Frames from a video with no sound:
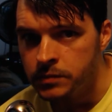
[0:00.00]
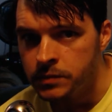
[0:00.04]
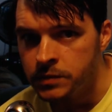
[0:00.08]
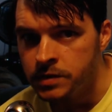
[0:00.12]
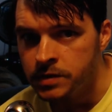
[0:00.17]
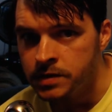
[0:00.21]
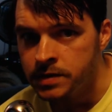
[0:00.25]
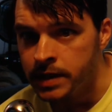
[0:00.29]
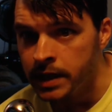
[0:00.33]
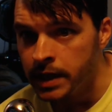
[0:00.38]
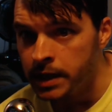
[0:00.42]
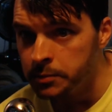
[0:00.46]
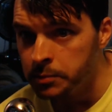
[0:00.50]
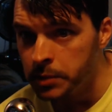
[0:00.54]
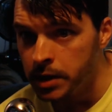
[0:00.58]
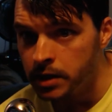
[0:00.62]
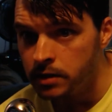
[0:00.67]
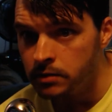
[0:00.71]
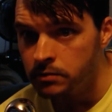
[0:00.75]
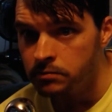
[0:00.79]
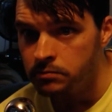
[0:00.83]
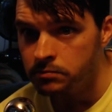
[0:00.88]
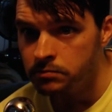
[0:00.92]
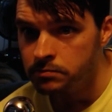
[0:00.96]

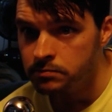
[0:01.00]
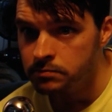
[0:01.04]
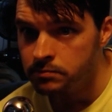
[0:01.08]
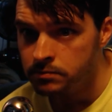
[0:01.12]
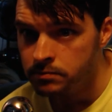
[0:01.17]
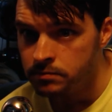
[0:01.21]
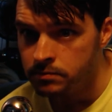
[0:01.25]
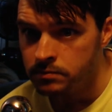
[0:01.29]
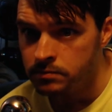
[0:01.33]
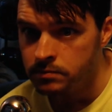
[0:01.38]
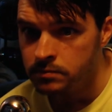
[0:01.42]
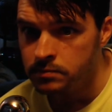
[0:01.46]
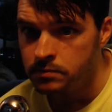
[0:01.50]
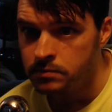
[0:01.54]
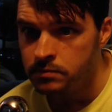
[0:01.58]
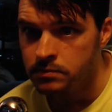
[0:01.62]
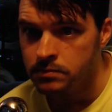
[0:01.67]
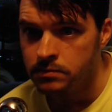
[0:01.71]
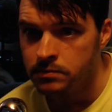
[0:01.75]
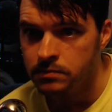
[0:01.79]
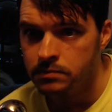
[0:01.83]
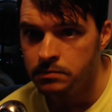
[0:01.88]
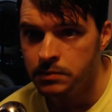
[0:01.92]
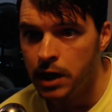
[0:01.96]
Dedmon,
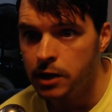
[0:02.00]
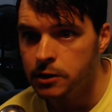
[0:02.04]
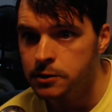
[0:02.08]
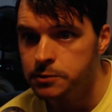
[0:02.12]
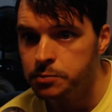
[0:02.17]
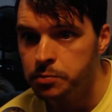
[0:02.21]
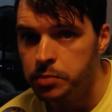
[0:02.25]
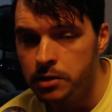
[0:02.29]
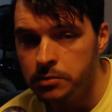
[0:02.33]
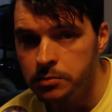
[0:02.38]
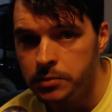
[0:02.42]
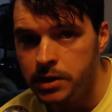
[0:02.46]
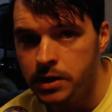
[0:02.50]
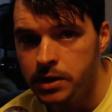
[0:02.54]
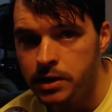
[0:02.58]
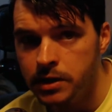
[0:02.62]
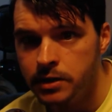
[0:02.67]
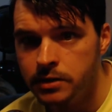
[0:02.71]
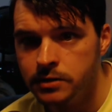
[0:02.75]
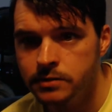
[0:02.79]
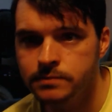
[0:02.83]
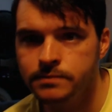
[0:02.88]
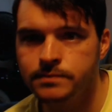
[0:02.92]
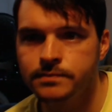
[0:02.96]
Miles
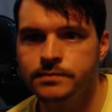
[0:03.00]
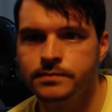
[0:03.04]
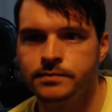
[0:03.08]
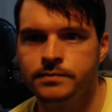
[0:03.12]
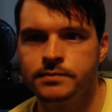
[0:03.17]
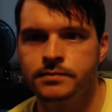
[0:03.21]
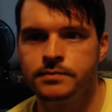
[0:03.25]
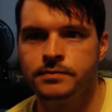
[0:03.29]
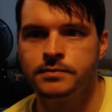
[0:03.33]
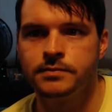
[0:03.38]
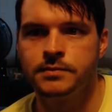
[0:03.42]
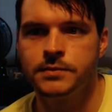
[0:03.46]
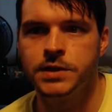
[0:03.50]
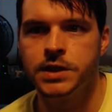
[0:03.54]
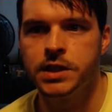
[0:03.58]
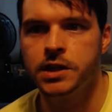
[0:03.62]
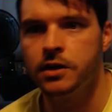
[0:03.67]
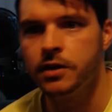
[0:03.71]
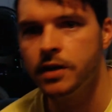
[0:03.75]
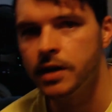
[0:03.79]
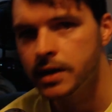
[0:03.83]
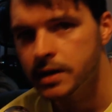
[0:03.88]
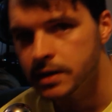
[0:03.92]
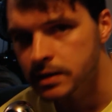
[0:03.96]
Plumlee.
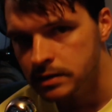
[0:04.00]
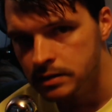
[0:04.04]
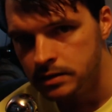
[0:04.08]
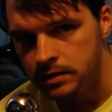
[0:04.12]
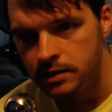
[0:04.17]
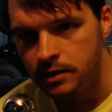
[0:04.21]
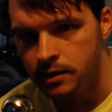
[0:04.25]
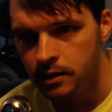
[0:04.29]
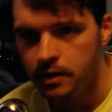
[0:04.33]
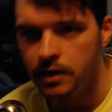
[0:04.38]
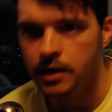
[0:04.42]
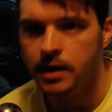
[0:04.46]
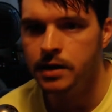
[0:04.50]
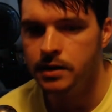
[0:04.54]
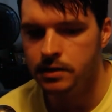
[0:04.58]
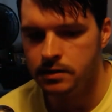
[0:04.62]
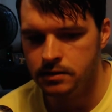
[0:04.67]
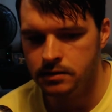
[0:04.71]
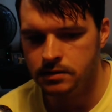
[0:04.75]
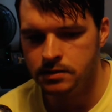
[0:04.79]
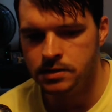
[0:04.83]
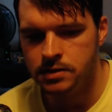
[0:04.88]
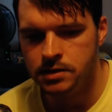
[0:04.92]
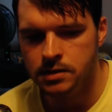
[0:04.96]
All right.
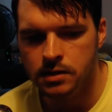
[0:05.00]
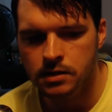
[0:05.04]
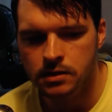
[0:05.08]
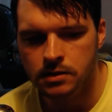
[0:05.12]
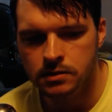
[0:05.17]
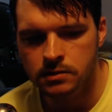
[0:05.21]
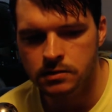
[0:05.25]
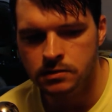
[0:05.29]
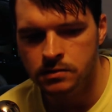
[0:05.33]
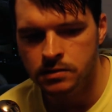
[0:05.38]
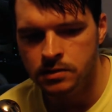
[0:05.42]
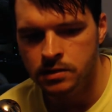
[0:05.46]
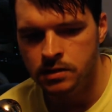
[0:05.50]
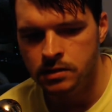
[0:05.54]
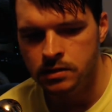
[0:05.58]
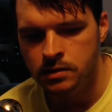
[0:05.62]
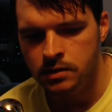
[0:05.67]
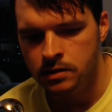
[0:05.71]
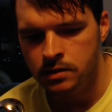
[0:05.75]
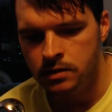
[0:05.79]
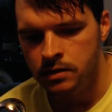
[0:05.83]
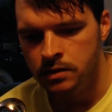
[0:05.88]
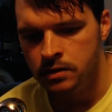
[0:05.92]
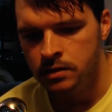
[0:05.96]
So,
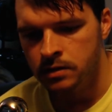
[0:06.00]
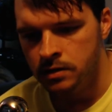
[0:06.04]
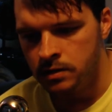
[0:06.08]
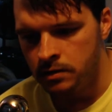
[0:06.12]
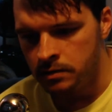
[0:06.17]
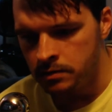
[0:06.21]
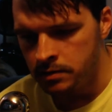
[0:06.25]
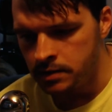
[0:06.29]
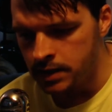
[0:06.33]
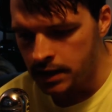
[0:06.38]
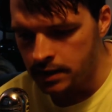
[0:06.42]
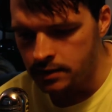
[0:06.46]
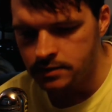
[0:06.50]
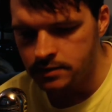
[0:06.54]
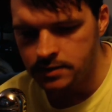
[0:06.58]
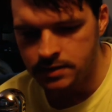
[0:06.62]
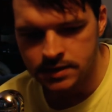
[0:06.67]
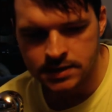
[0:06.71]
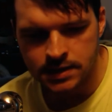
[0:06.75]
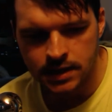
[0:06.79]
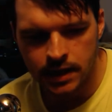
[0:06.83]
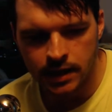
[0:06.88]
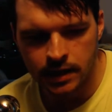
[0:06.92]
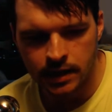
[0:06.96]
needless to
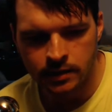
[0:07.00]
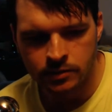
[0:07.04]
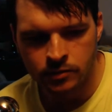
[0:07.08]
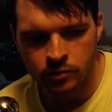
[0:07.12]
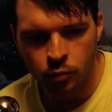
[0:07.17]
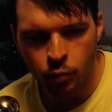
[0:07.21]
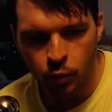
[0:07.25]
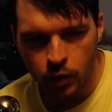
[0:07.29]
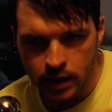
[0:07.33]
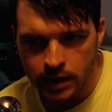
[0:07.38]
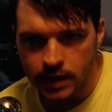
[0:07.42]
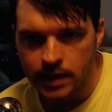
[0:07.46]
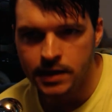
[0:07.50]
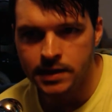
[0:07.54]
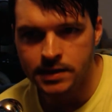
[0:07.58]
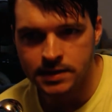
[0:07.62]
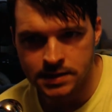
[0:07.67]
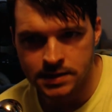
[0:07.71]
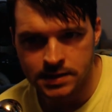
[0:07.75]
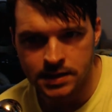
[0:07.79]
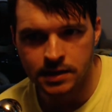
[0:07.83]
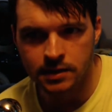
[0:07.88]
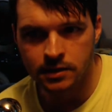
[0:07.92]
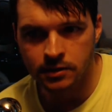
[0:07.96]
say, we need a
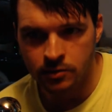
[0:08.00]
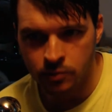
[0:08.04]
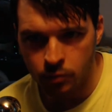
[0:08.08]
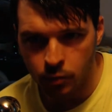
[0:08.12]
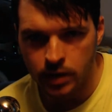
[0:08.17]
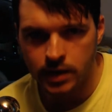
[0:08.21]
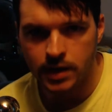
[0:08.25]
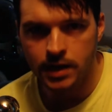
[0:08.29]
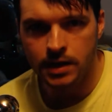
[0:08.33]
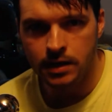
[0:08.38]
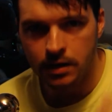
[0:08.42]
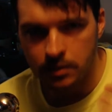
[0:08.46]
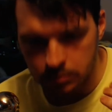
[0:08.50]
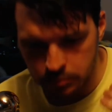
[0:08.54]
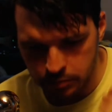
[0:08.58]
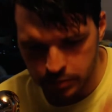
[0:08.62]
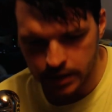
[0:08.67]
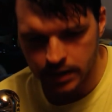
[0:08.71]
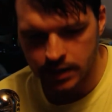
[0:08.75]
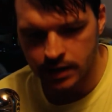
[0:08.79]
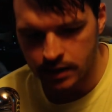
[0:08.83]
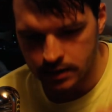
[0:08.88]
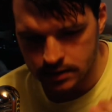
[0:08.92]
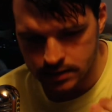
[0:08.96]
center. We need a
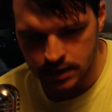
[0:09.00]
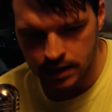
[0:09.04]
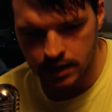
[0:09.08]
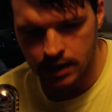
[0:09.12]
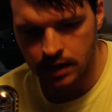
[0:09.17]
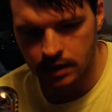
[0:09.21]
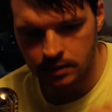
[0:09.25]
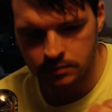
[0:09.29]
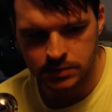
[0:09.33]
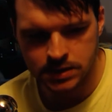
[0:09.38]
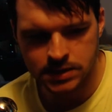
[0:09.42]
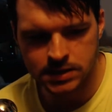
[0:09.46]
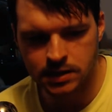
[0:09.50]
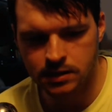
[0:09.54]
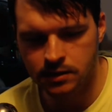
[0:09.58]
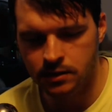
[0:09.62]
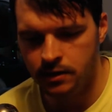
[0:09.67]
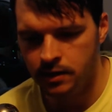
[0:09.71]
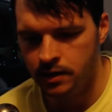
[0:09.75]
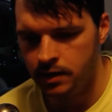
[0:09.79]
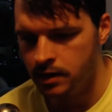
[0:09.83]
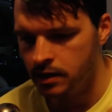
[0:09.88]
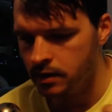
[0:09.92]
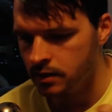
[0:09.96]
big-time
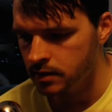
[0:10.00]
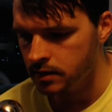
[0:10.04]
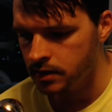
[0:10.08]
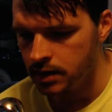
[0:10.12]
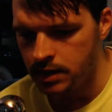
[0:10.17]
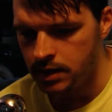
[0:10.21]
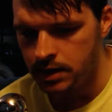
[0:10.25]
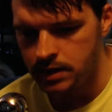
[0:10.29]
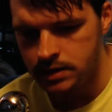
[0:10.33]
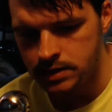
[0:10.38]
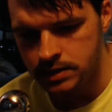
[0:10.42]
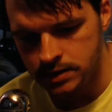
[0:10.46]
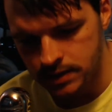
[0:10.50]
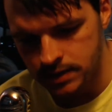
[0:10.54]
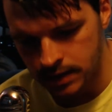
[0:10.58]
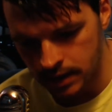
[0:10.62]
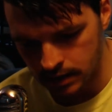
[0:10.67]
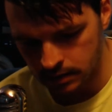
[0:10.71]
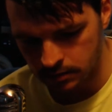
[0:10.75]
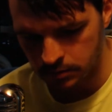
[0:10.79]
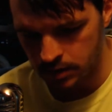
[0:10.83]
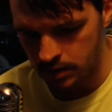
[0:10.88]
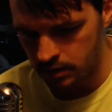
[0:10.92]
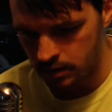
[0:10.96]
center. Nothing against
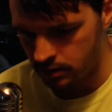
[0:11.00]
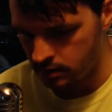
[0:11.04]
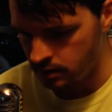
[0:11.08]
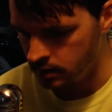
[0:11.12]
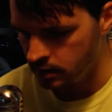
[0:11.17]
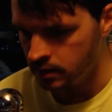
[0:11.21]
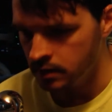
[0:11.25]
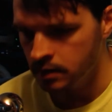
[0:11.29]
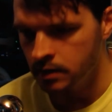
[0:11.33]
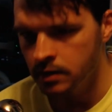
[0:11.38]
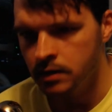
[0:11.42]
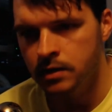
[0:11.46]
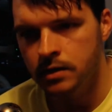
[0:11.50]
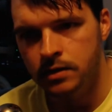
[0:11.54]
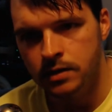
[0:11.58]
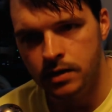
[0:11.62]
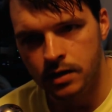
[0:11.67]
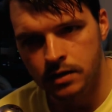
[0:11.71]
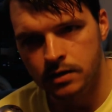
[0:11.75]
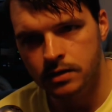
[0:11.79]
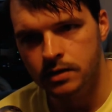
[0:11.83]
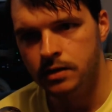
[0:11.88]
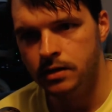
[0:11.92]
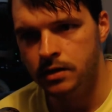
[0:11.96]
Dedmon.
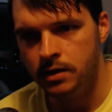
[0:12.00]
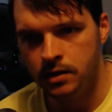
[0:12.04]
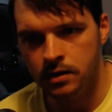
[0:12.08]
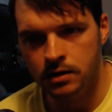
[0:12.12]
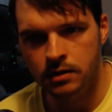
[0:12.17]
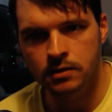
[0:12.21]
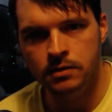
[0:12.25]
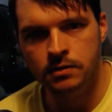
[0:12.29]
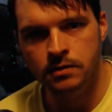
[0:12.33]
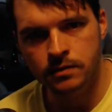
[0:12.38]
Nothing,